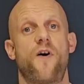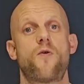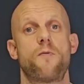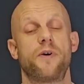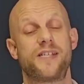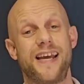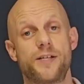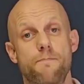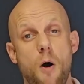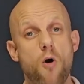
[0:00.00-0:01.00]
his phone number to
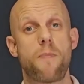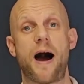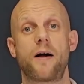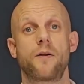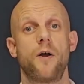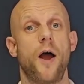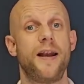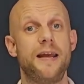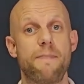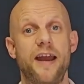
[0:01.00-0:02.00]
his mobile
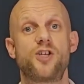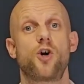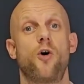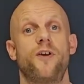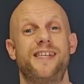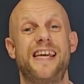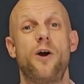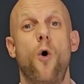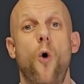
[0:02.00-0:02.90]
and he made sure that he